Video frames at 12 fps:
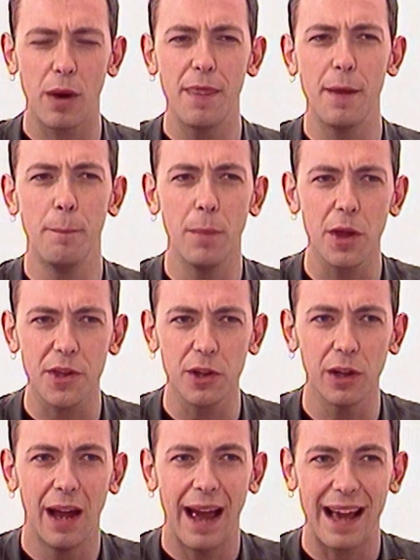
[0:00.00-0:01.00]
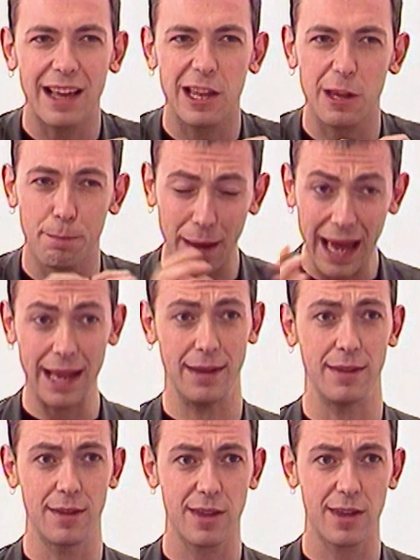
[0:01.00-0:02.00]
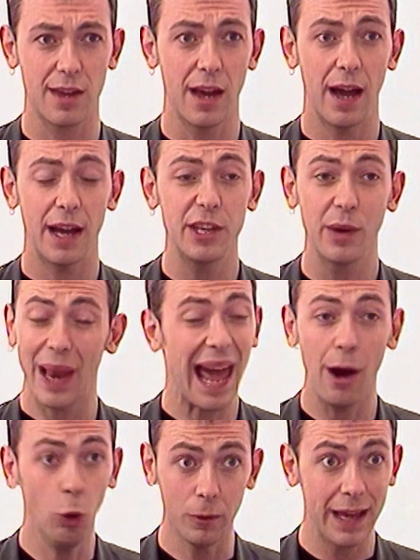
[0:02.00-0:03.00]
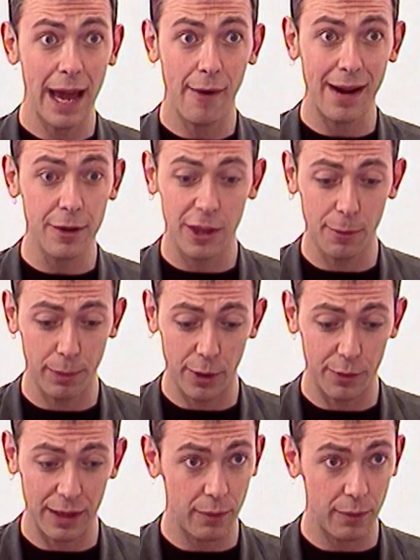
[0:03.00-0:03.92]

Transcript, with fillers: when the muscle expands yes. and you let all the air out of the balloon,